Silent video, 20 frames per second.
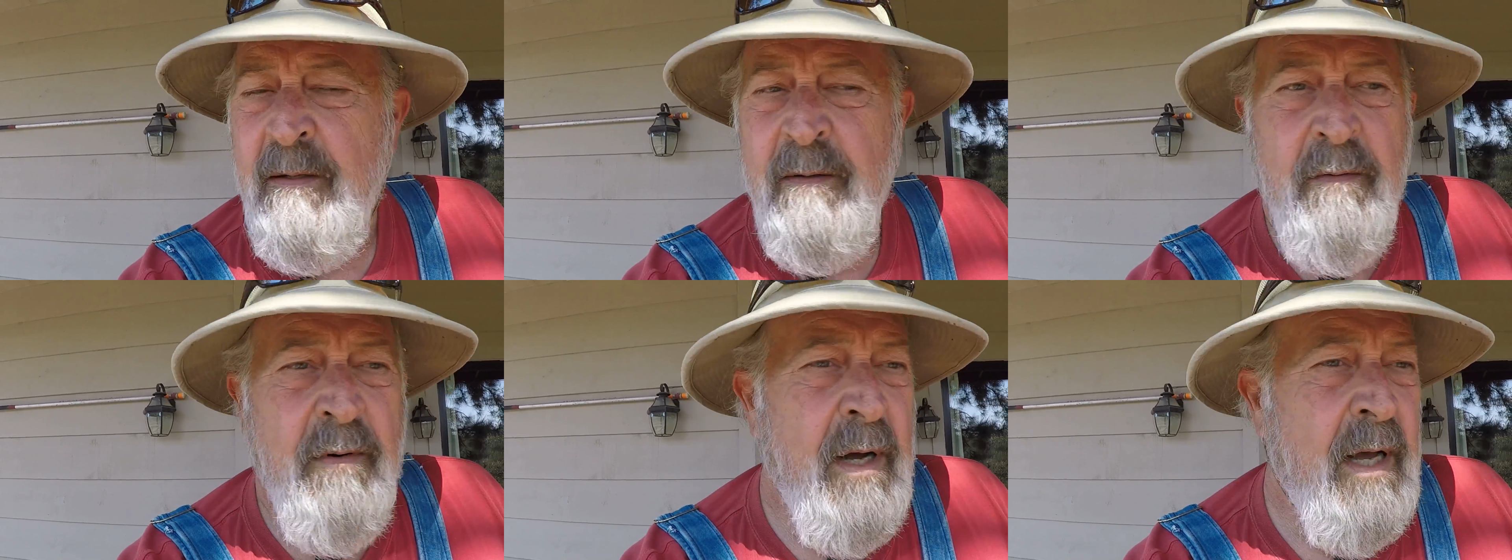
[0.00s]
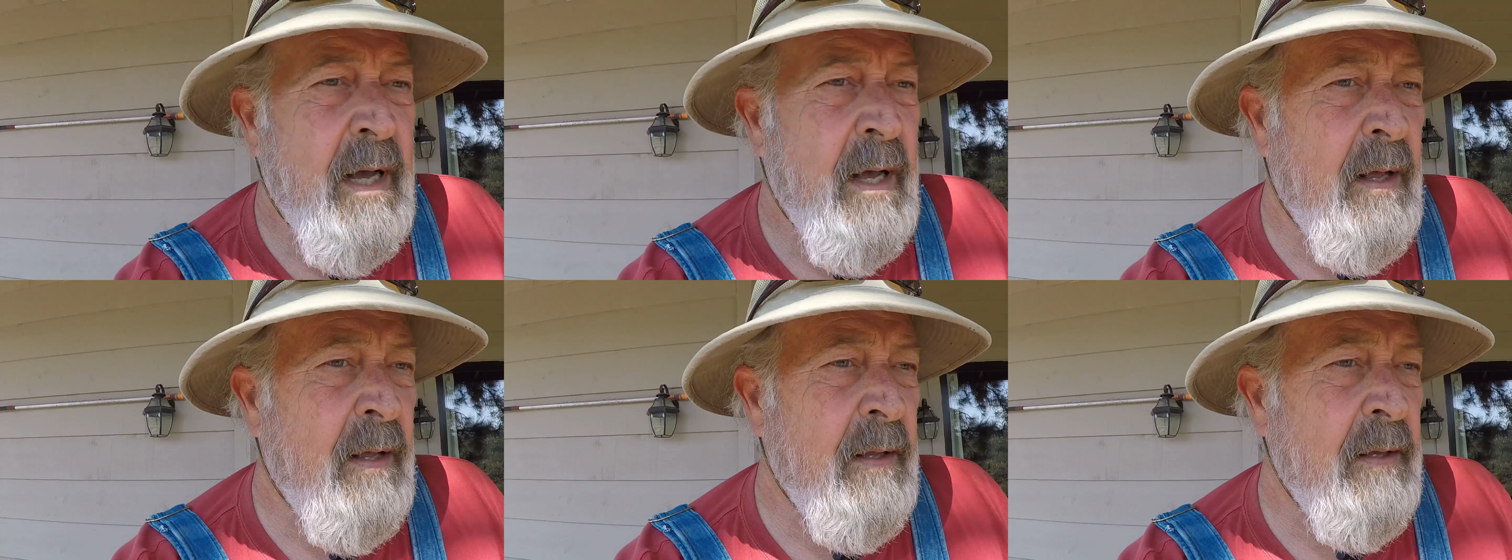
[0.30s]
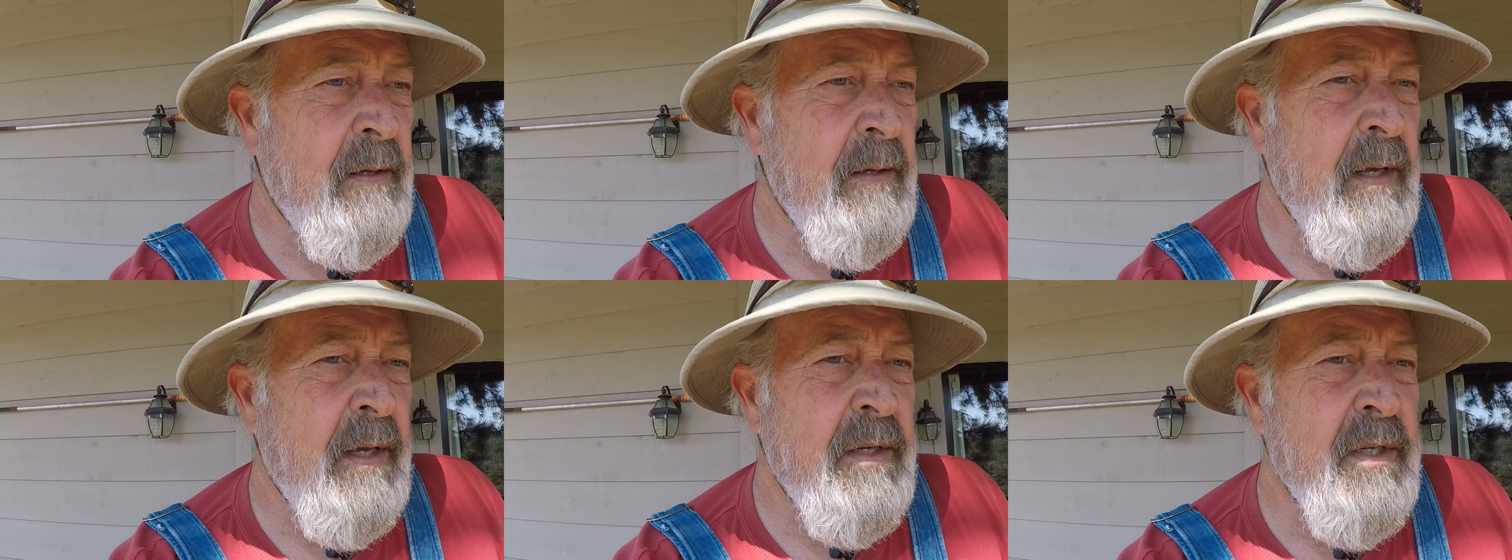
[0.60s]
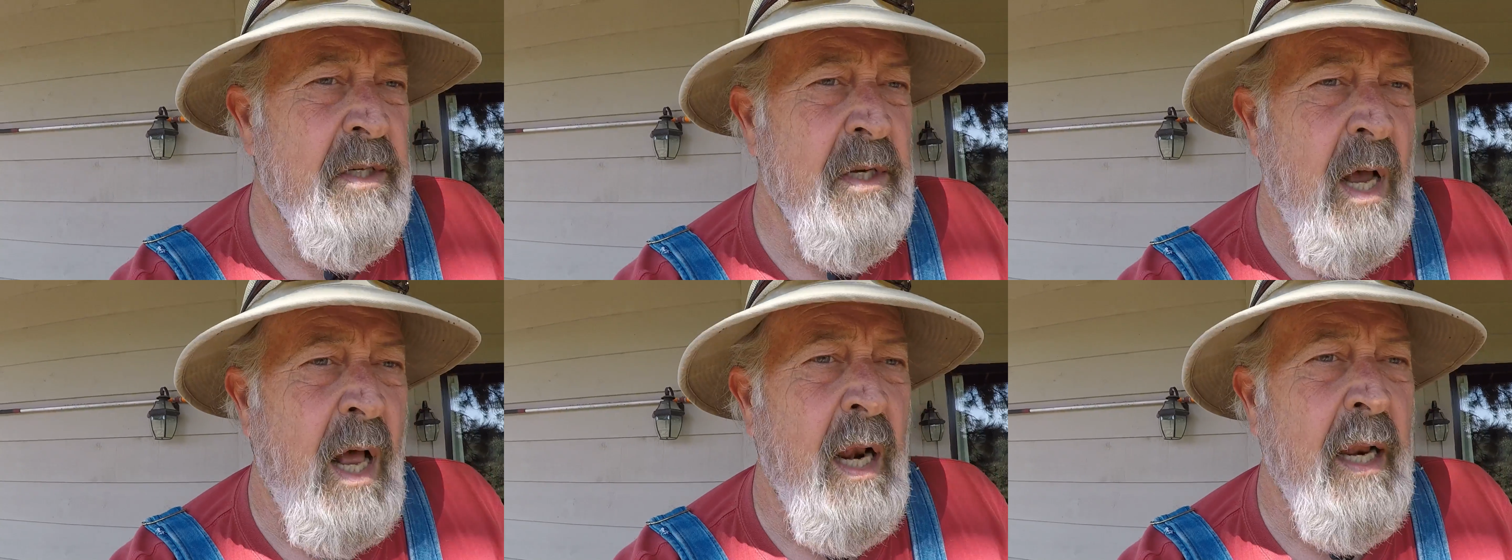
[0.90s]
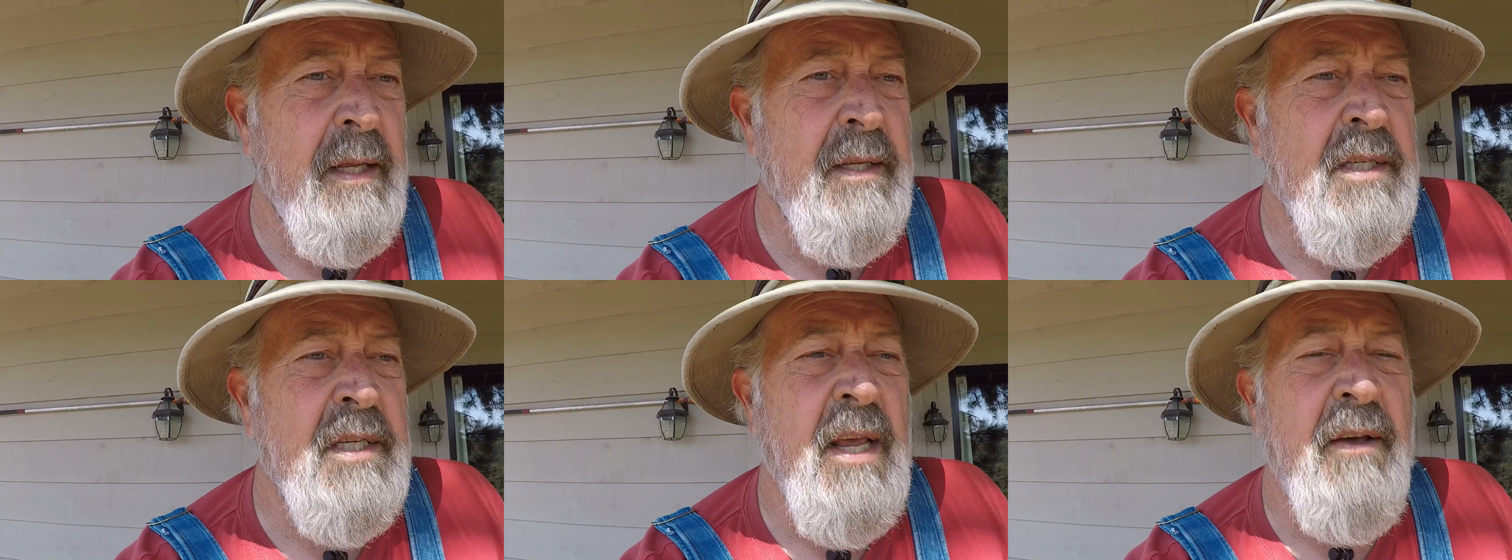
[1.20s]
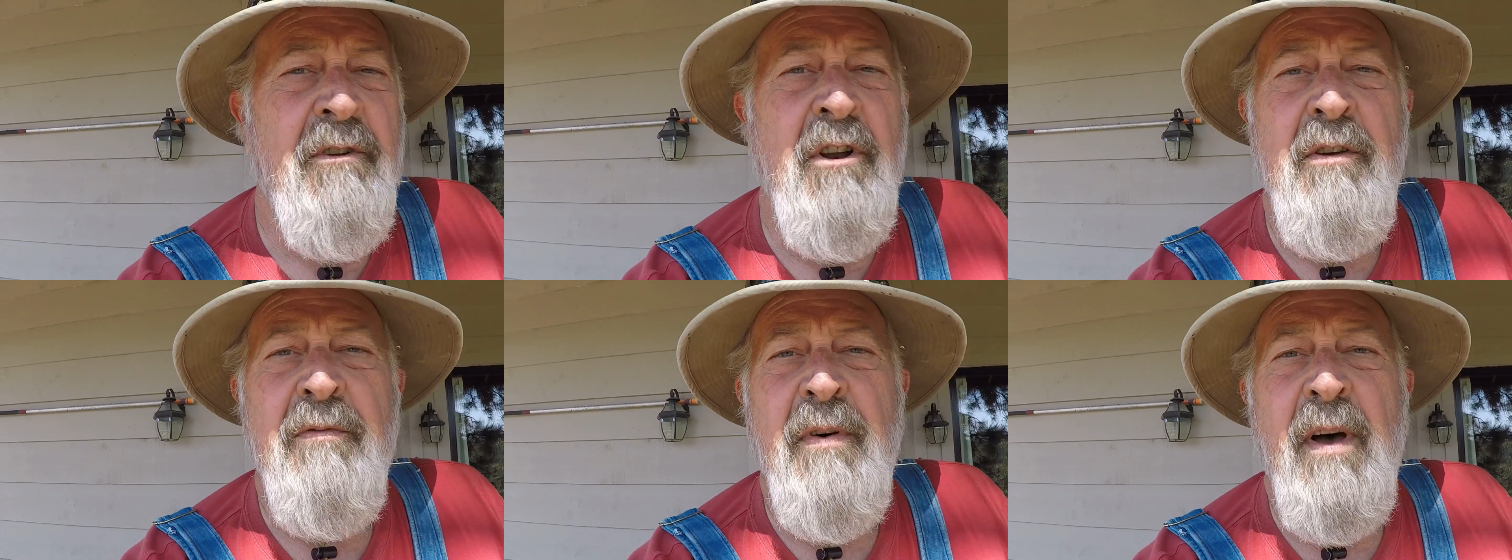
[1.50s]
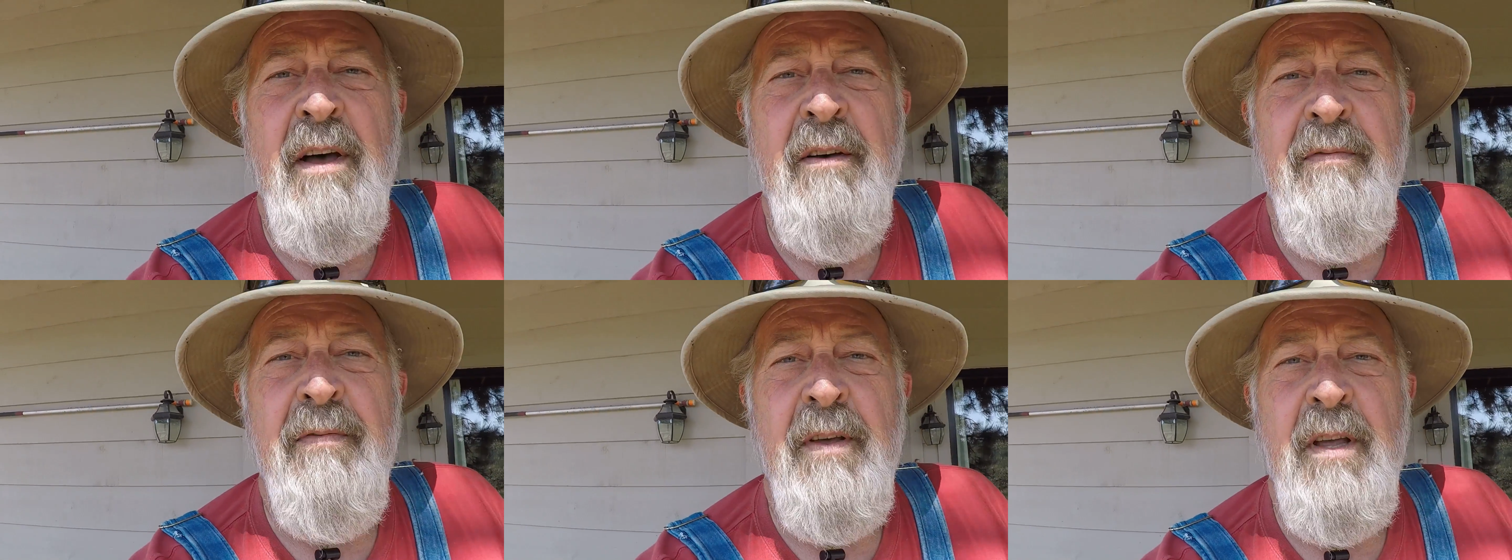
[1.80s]
well, a solid
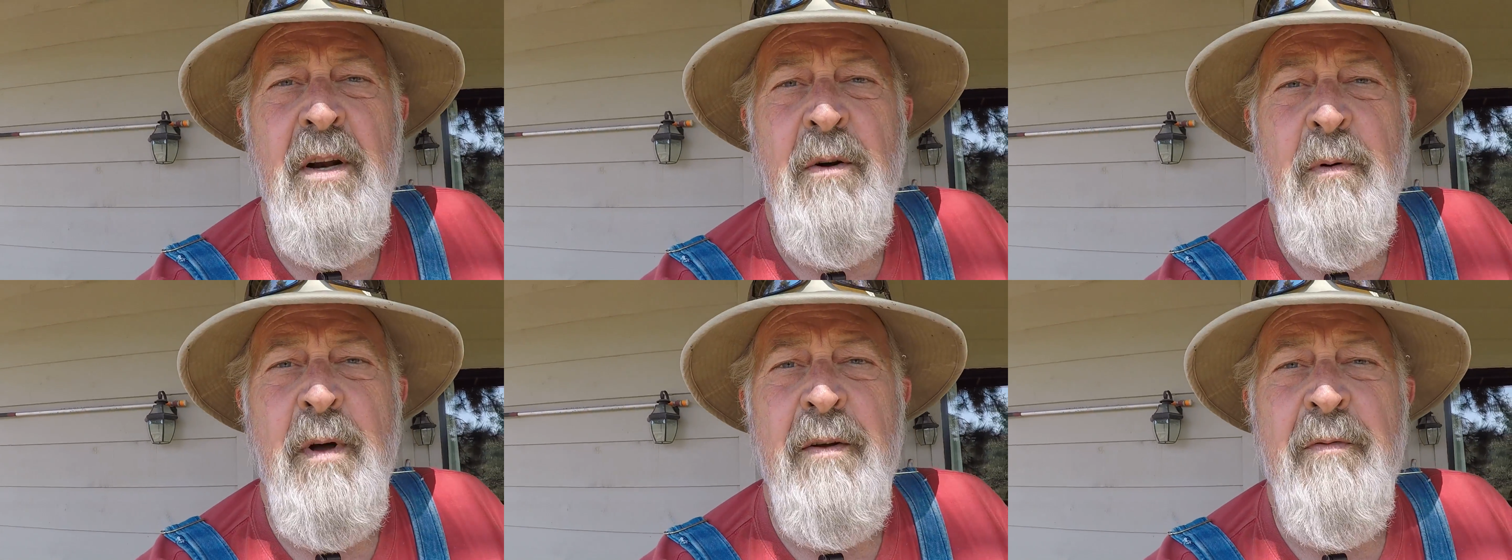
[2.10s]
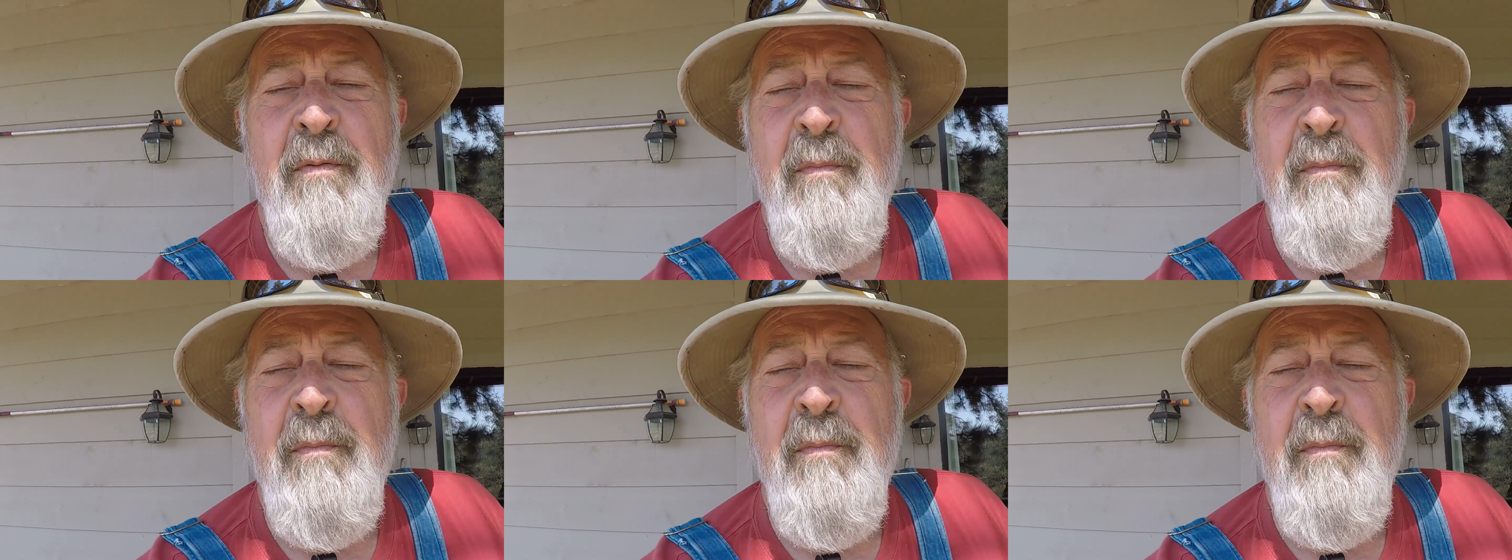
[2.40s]
75 feet away